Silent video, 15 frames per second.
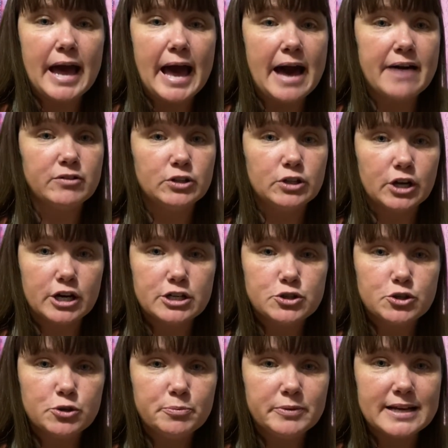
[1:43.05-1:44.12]
have a large
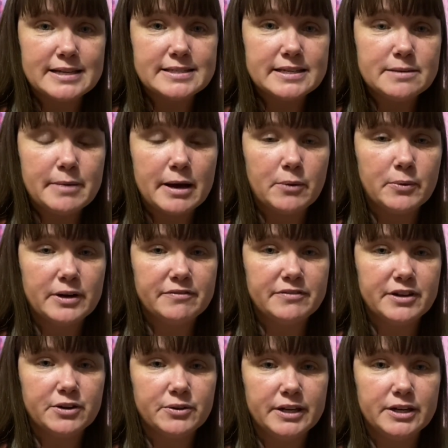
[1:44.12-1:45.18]
group lesson by one of
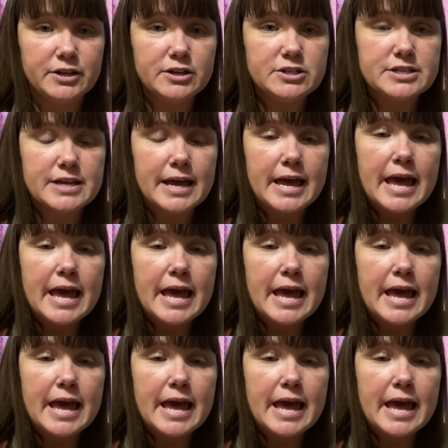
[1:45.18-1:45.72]
their leaders,